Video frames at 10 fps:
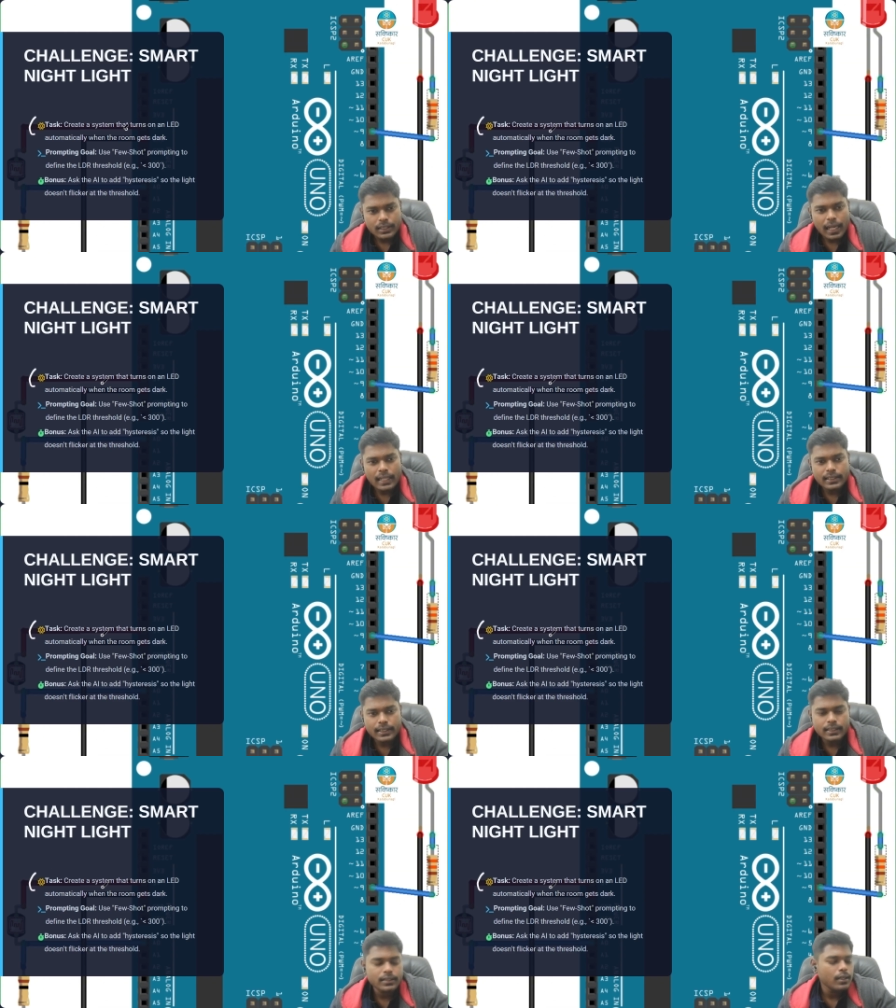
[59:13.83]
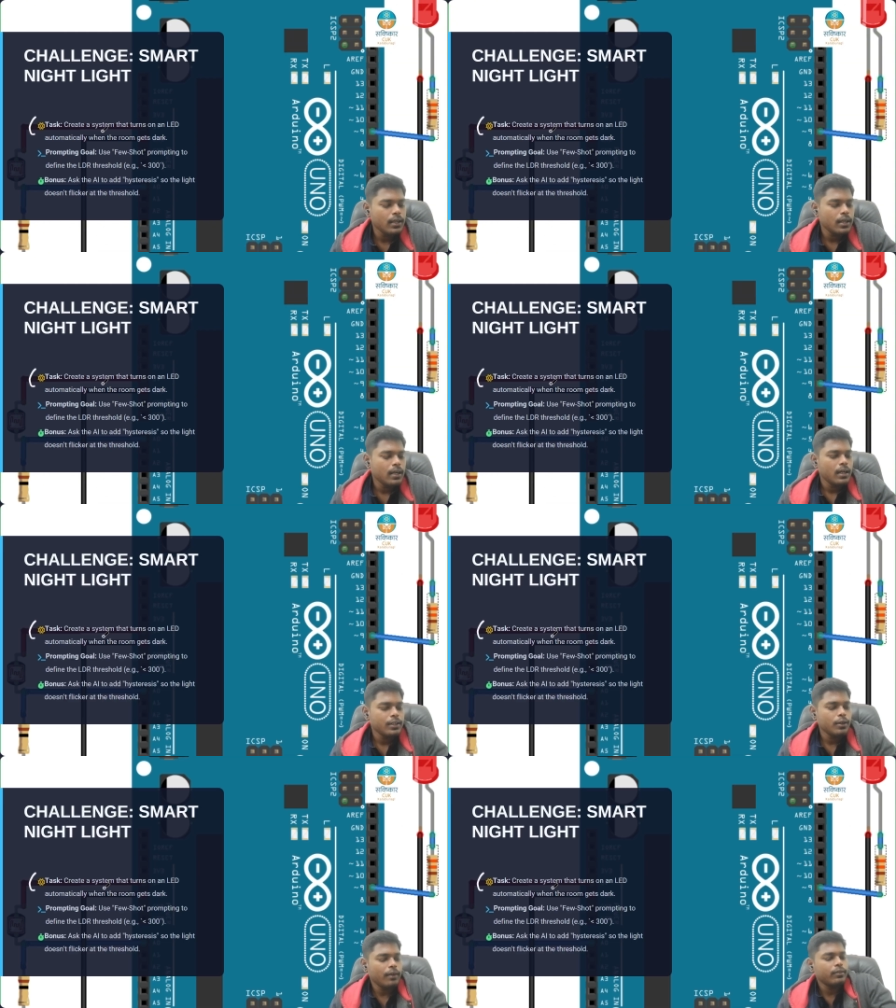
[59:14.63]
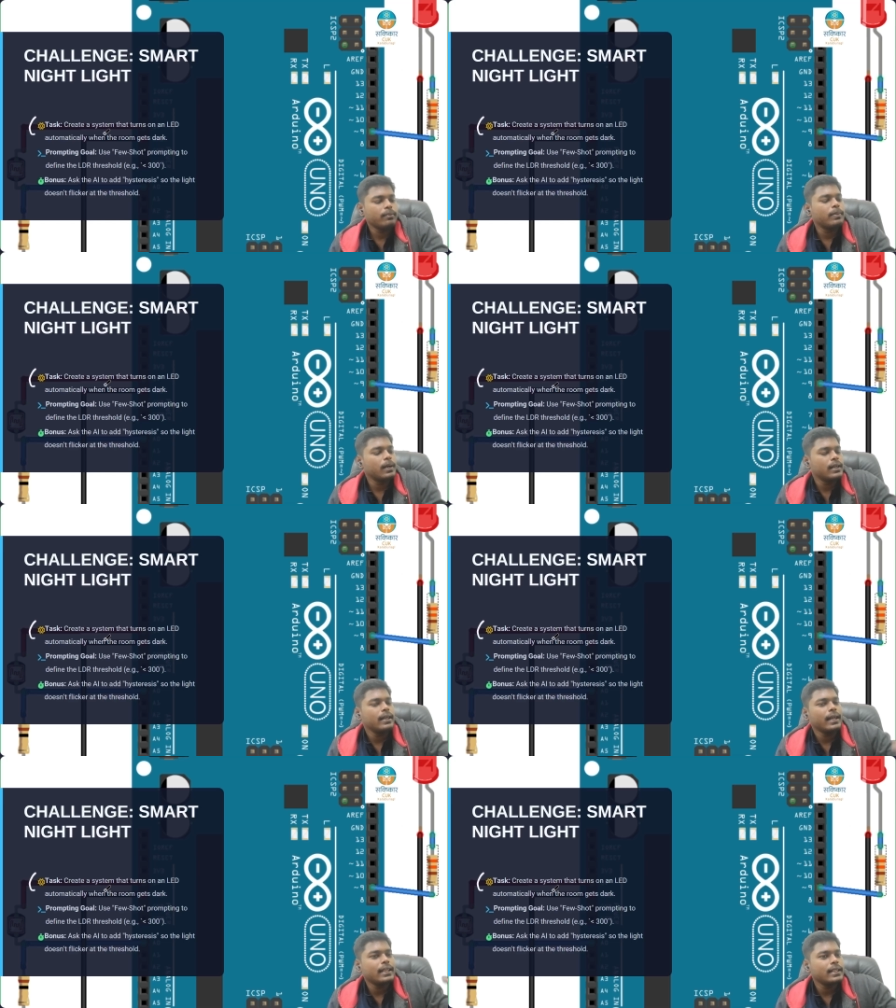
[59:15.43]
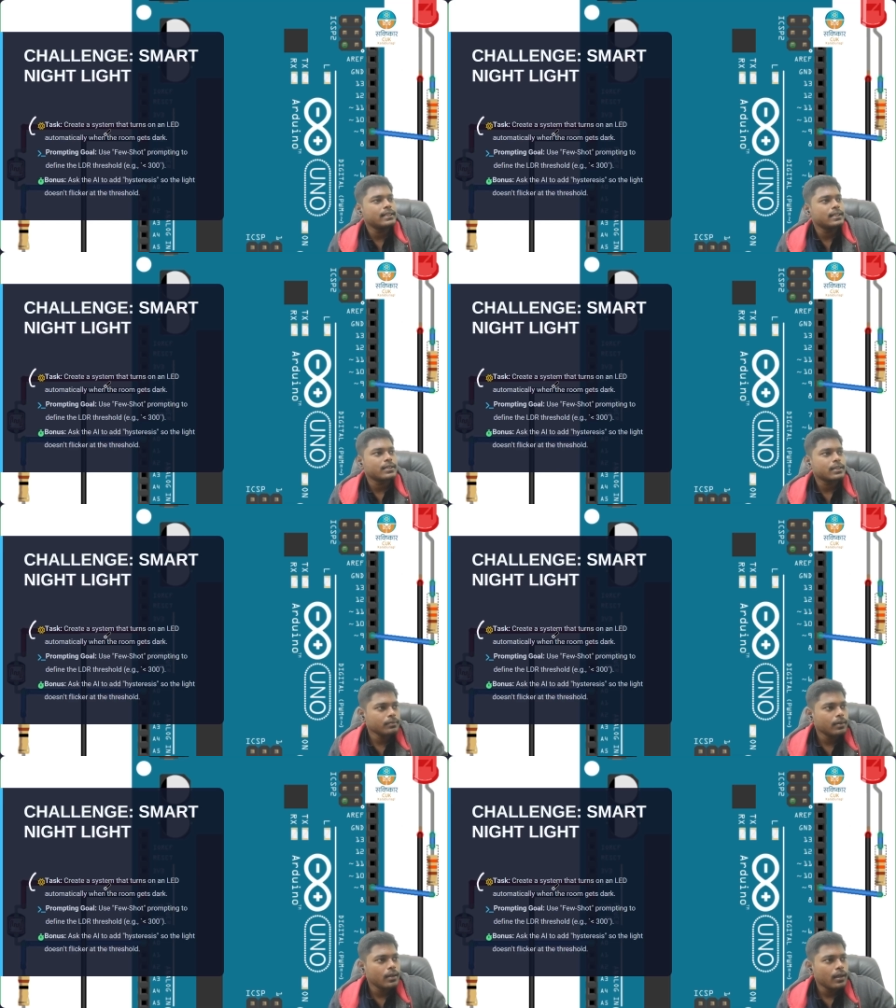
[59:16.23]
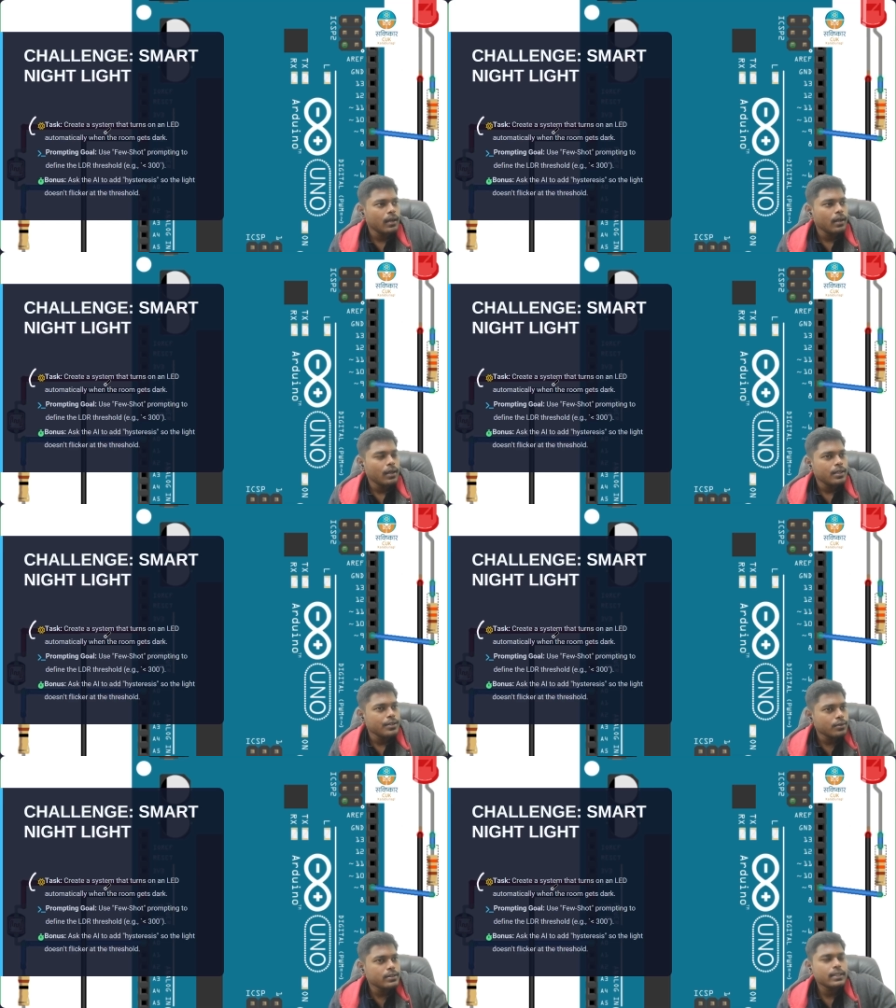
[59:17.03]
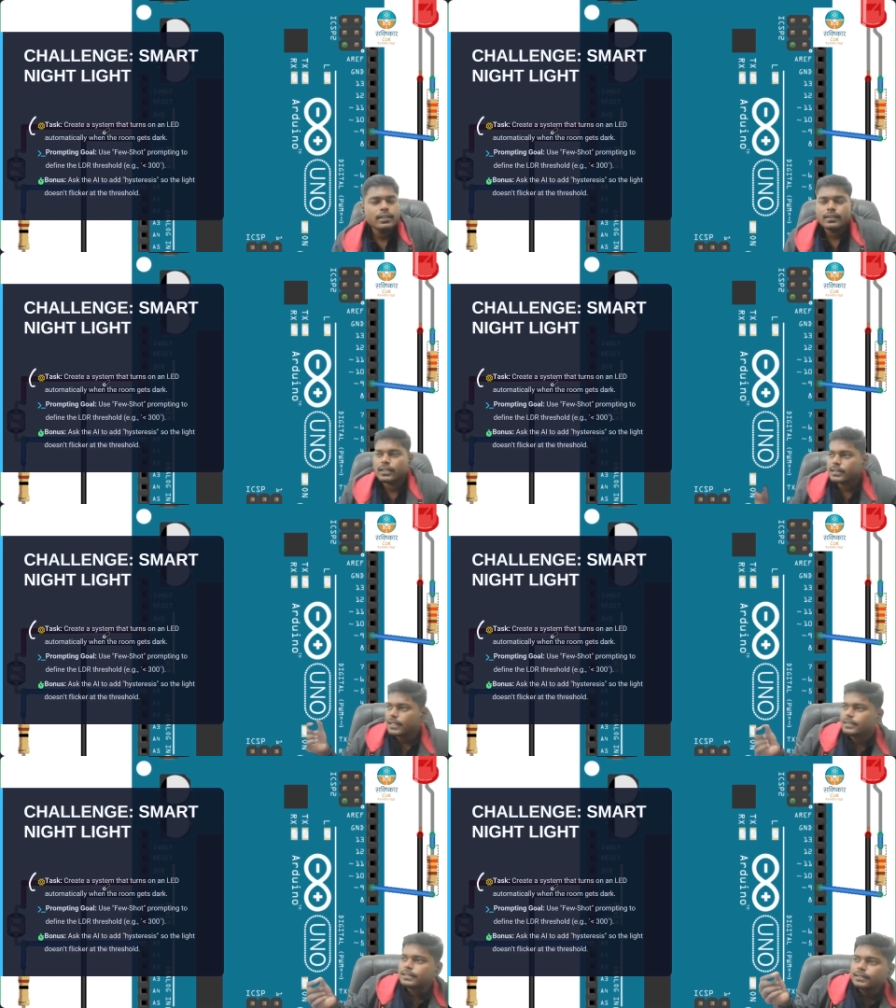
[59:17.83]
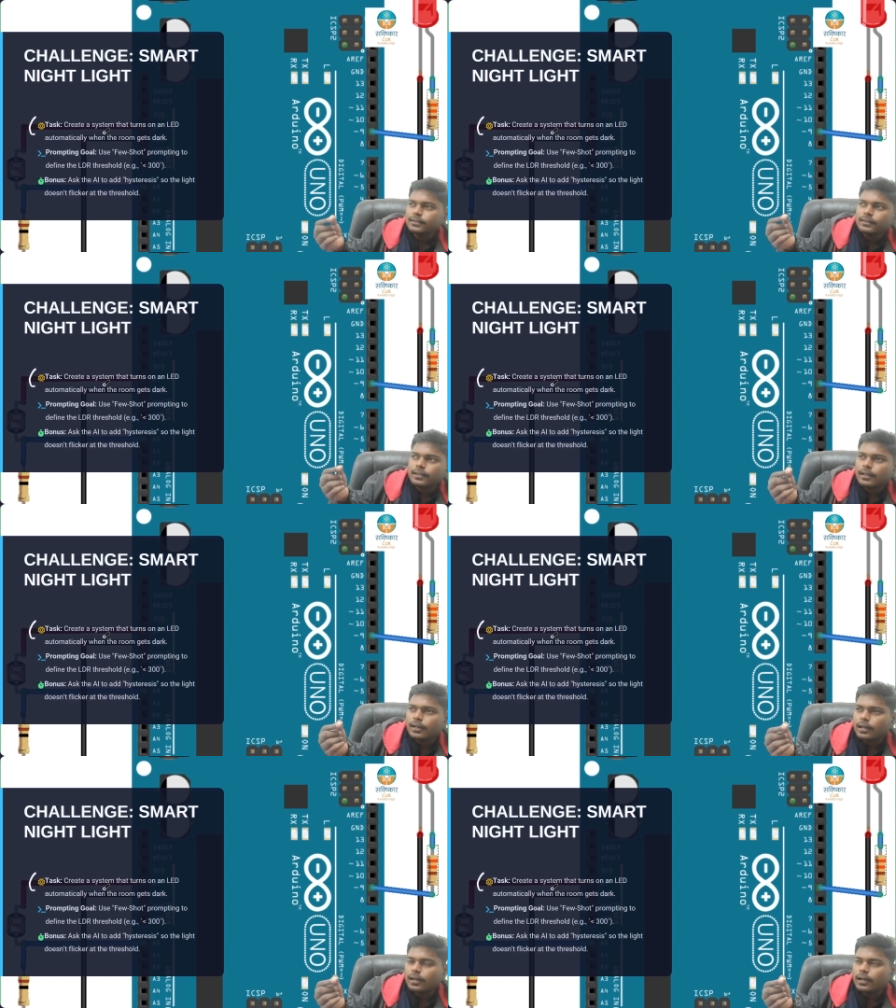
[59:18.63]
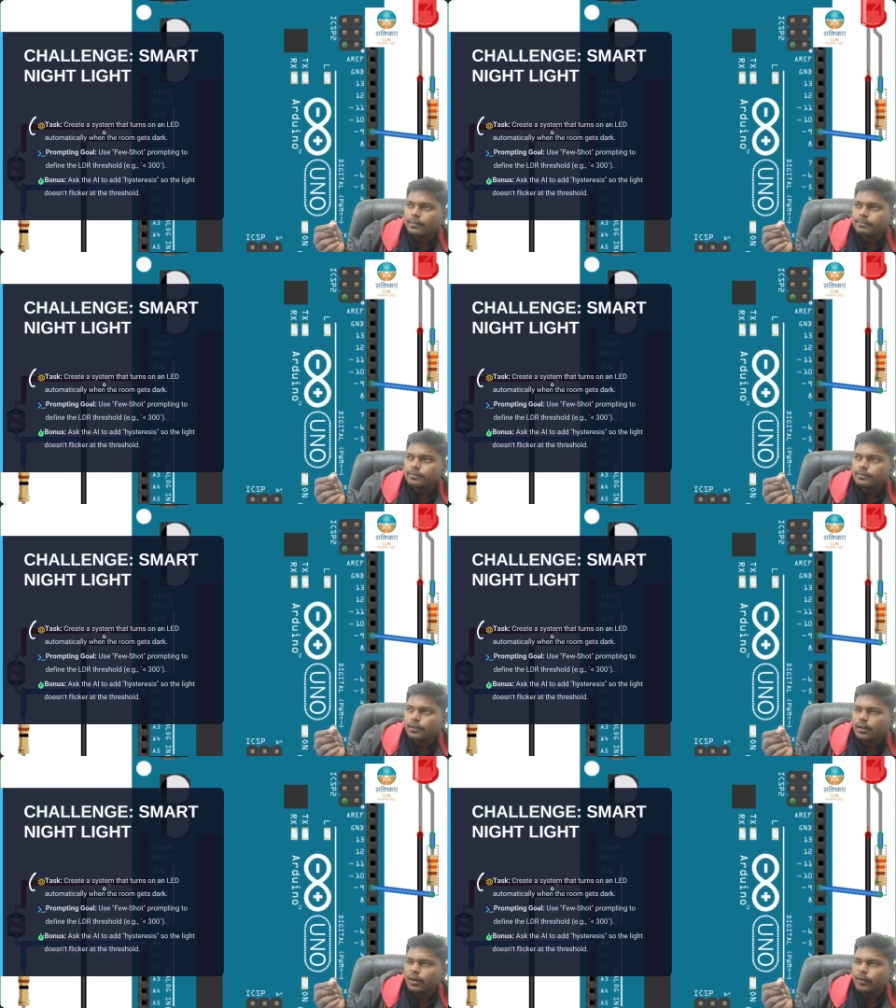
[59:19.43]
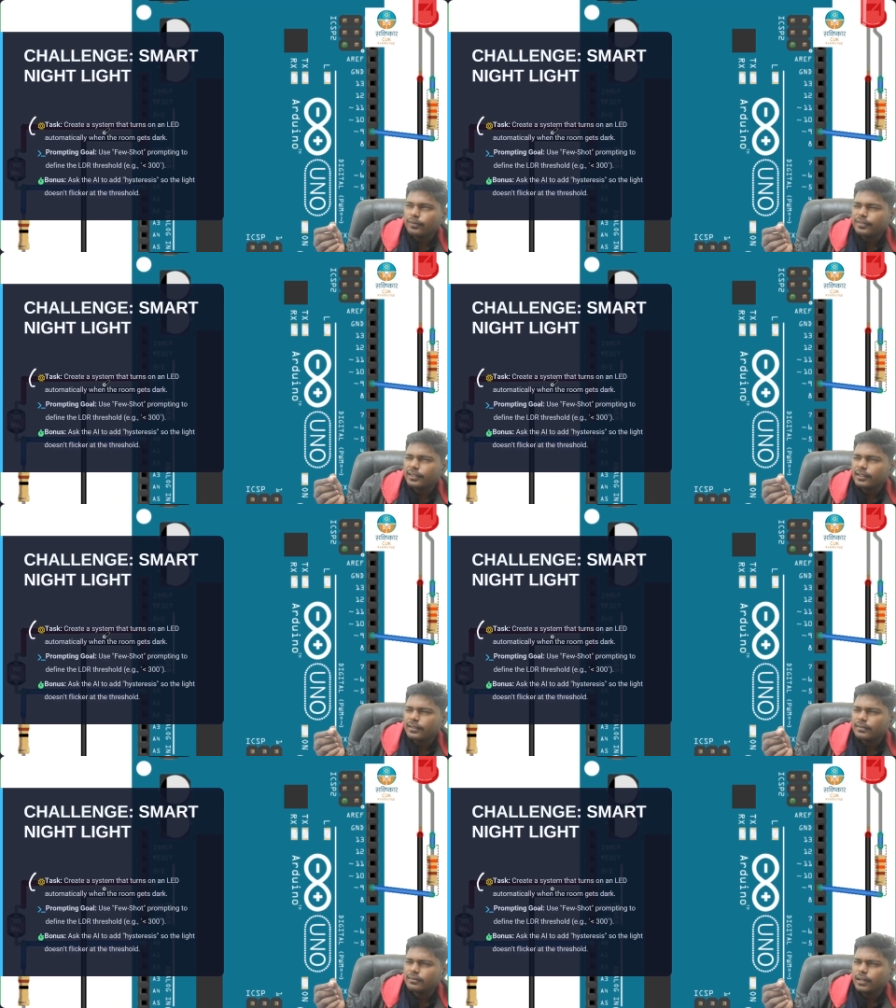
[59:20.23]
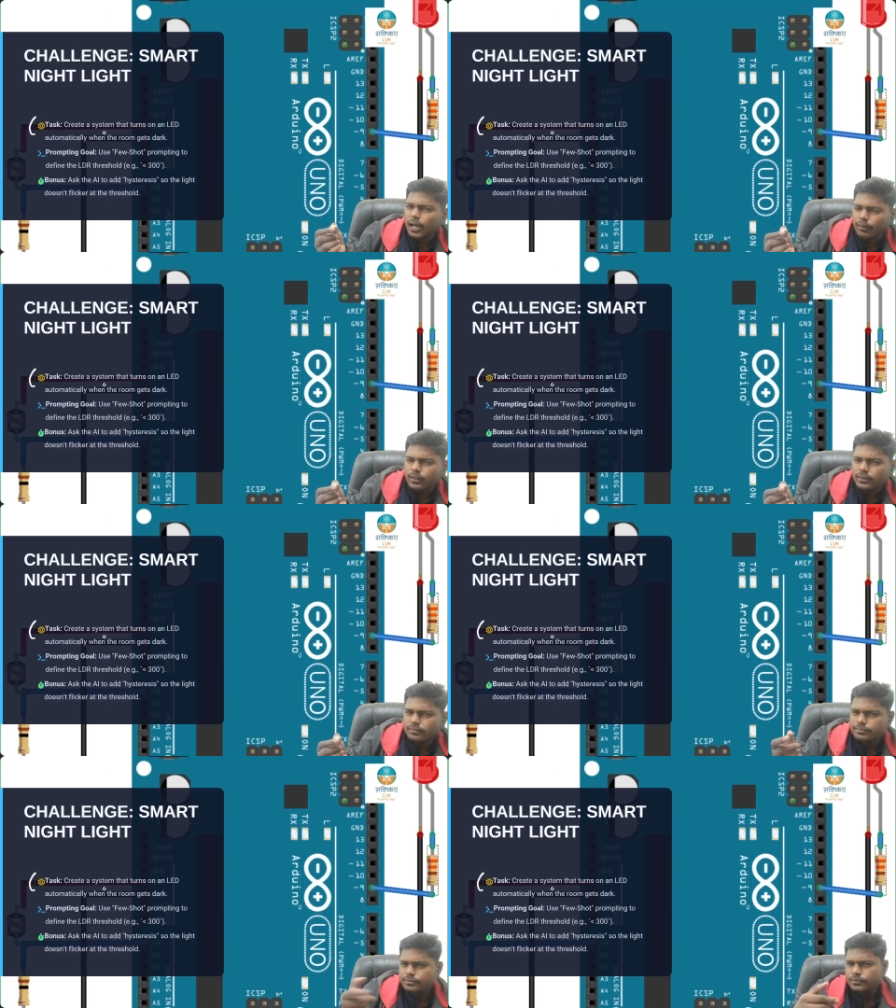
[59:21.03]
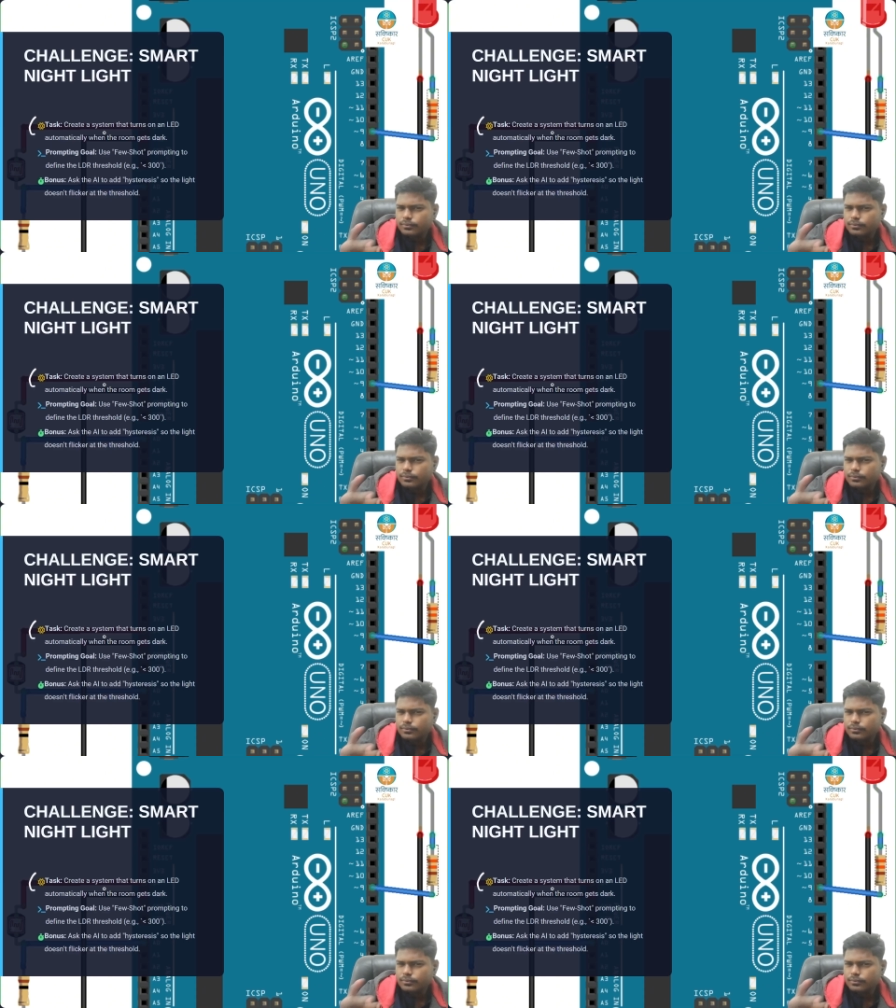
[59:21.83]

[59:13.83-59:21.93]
The task is you have to build a LED system using the sensor uh, of our